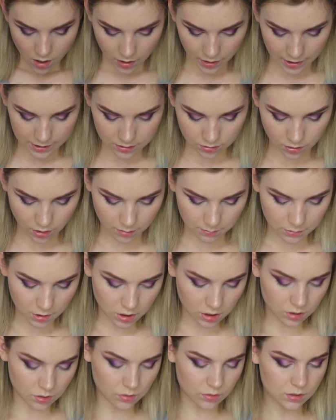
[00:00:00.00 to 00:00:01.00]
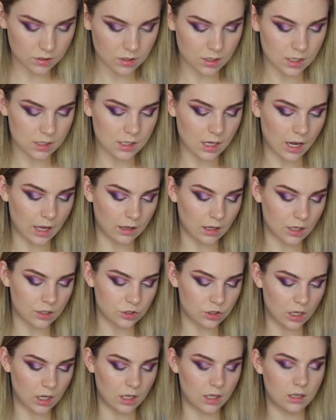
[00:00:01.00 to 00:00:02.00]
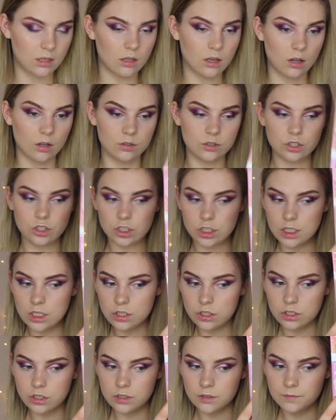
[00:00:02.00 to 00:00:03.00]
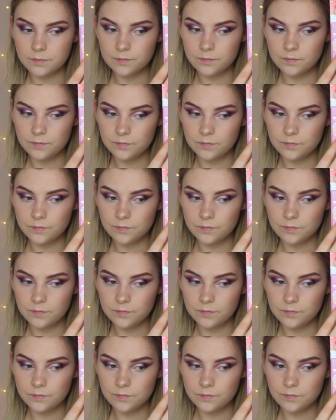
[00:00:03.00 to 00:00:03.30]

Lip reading: Okay, so now I'm going to use this highlight shade called Sheesh.